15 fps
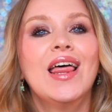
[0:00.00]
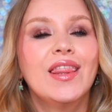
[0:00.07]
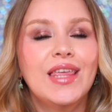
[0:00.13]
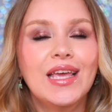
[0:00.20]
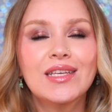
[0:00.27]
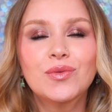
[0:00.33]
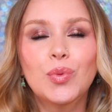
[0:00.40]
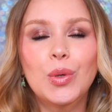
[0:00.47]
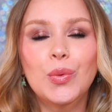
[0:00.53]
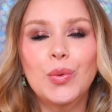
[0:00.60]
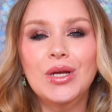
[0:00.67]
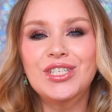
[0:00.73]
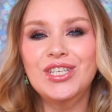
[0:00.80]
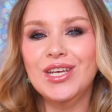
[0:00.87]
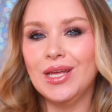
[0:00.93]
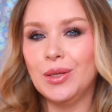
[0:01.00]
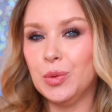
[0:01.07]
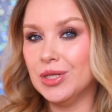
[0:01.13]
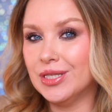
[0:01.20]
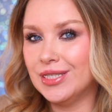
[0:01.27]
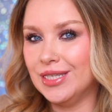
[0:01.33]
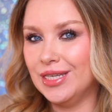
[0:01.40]
Thanks for watching and
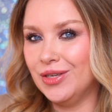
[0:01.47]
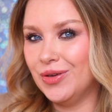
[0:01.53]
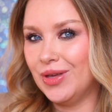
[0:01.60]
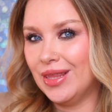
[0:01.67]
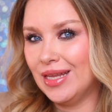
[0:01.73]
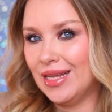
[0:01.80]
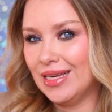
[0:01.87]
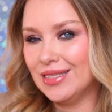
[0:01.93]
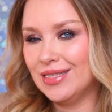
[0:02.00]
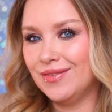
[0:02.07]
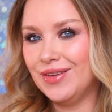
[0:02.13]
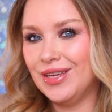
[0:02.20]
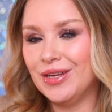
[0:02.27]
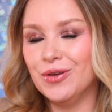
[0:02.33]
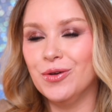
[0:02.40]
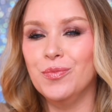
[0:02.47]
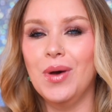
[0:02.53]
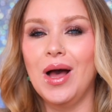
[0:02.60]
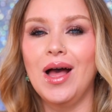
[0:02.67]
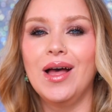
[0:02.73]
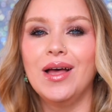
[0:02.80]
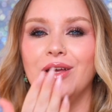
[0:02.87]
we'll see you in the next video.
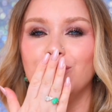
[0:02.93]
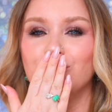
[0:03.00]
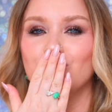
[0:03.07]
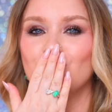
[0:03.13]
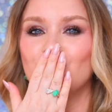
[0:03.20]
Bye!